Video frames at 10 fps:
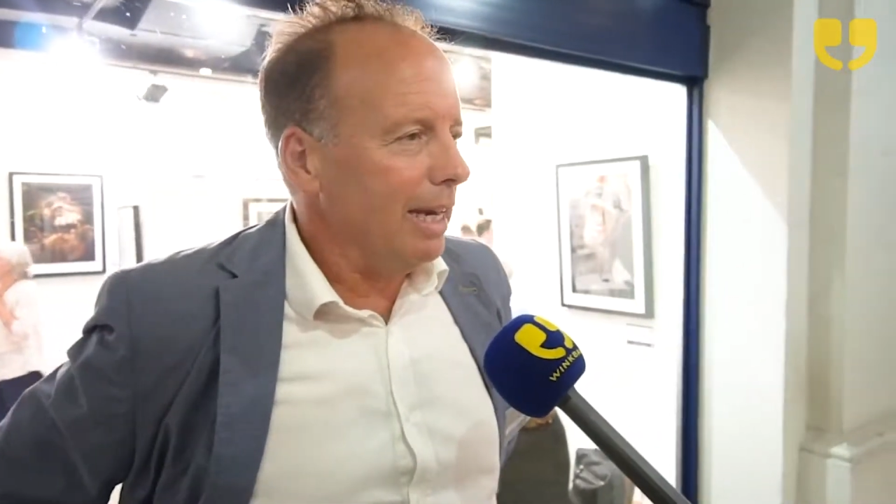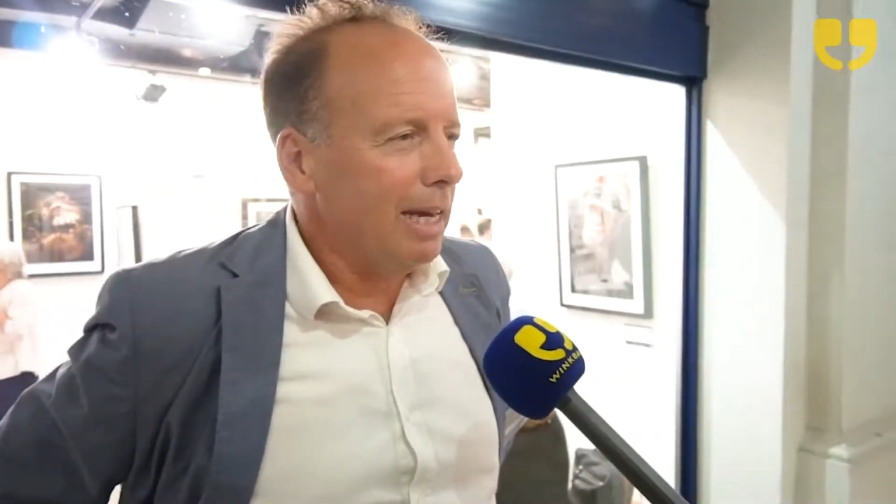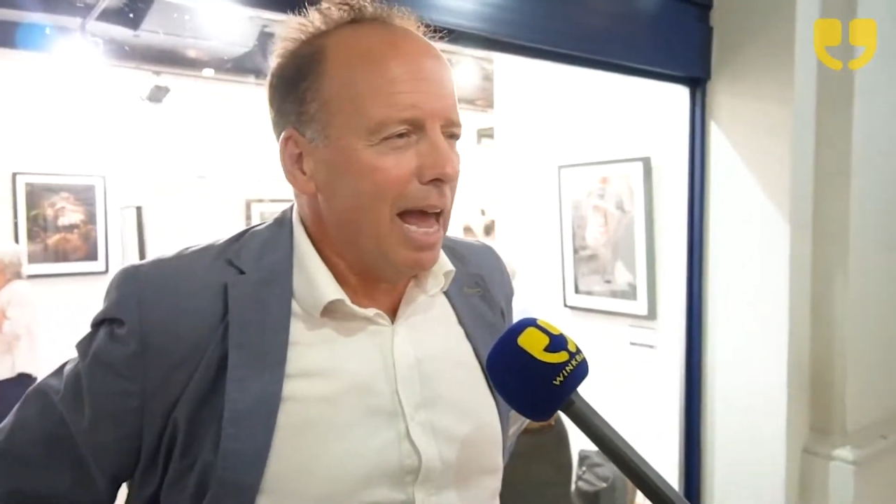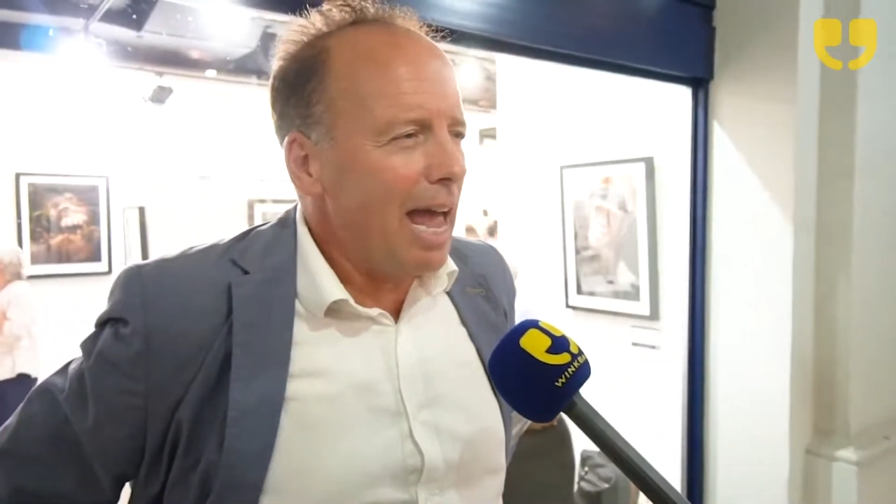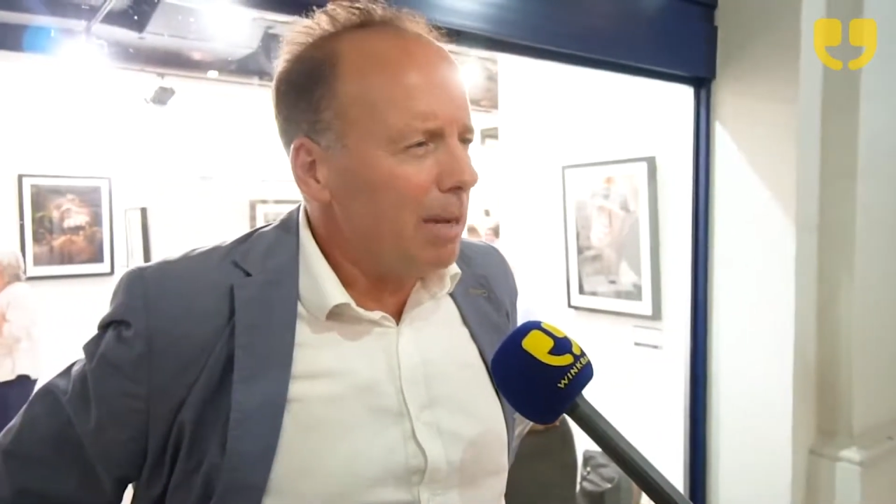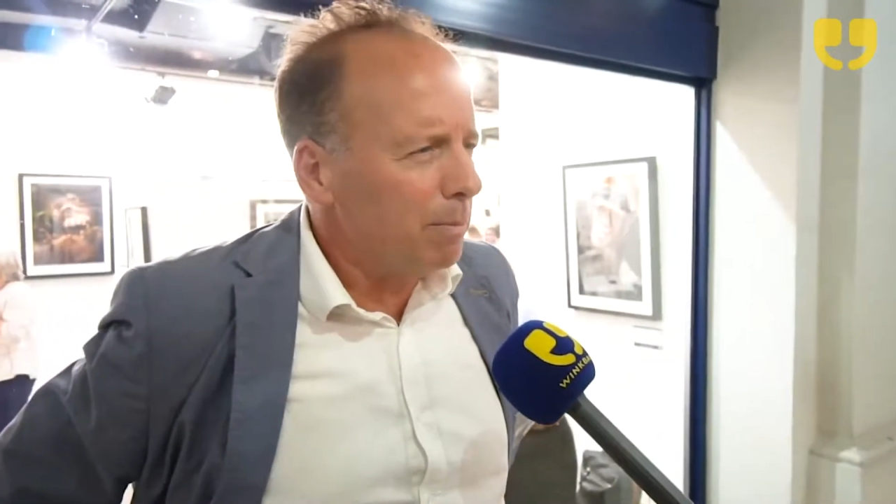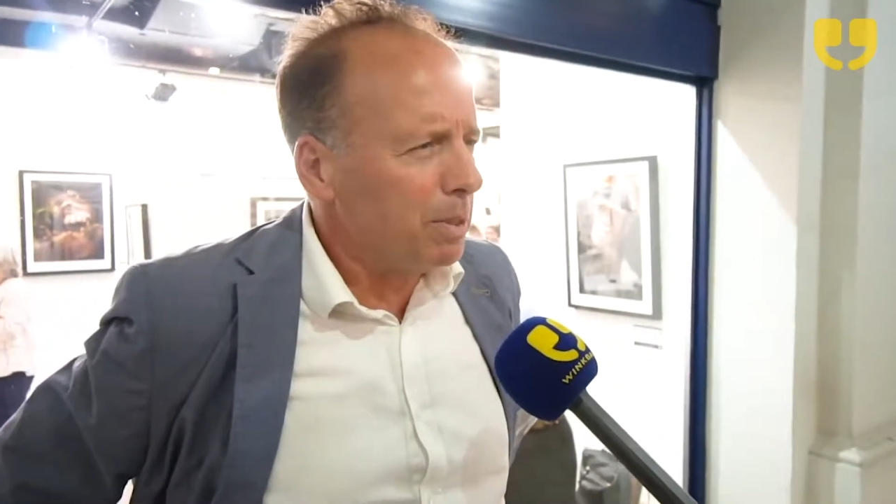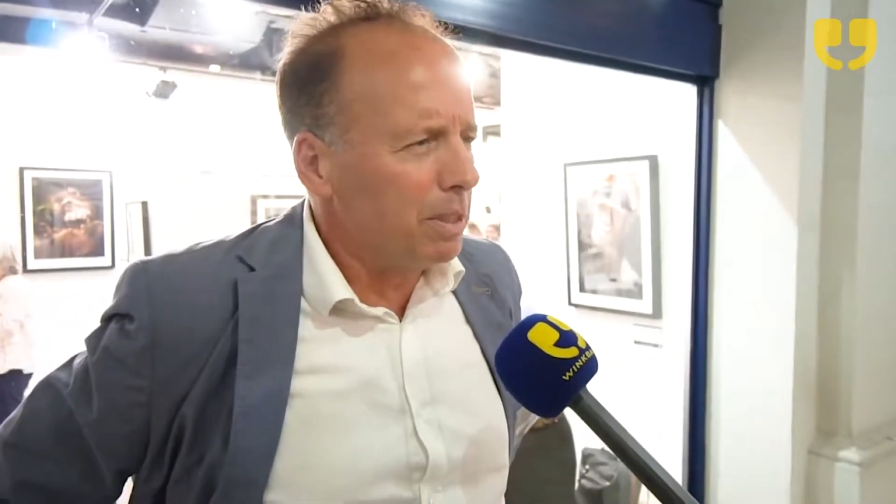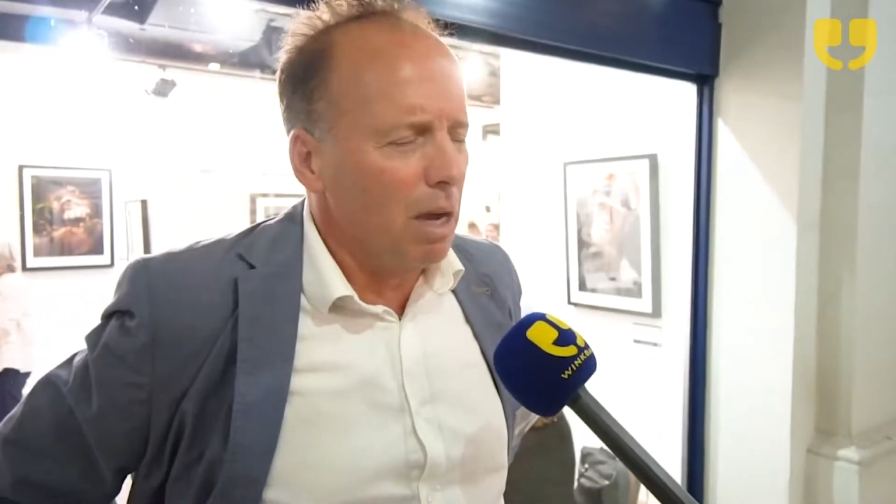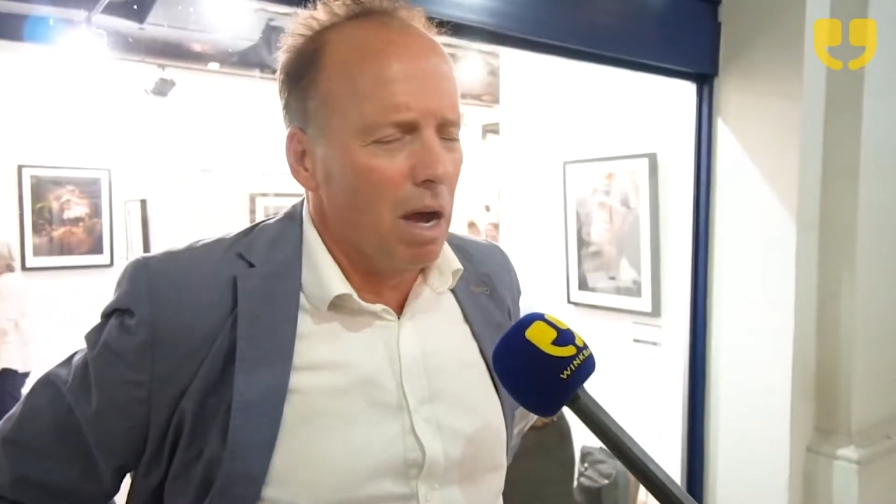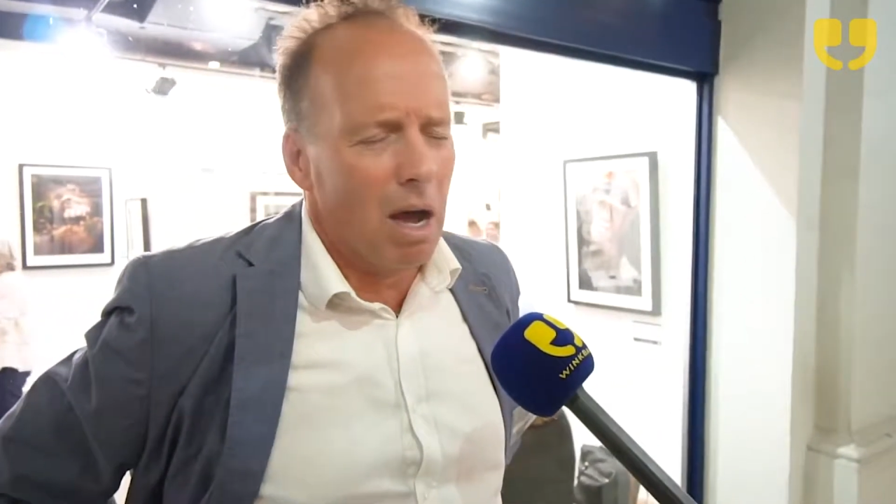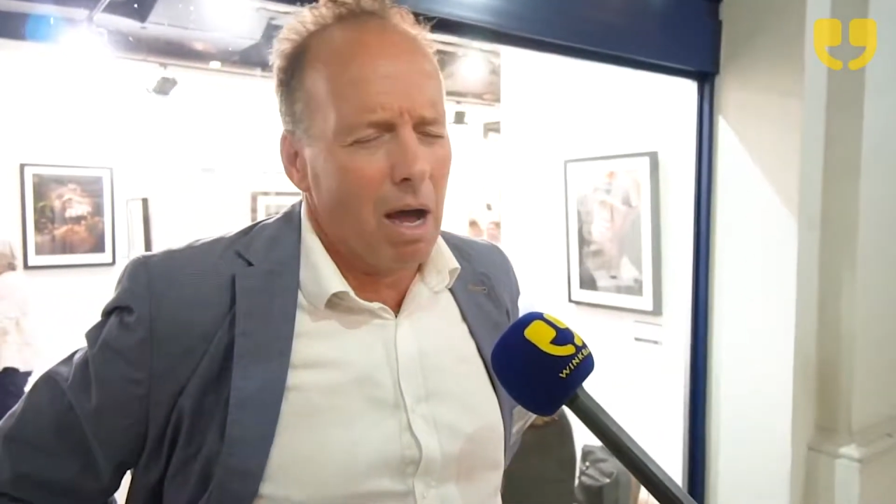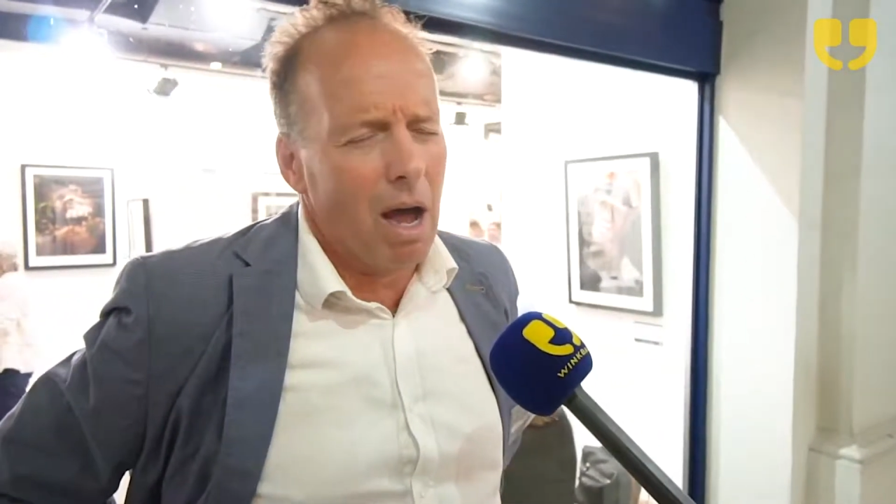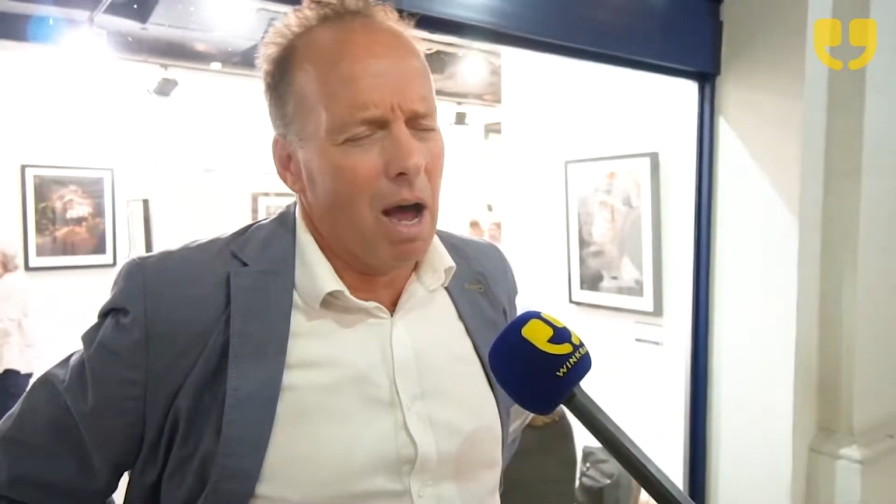and apes are,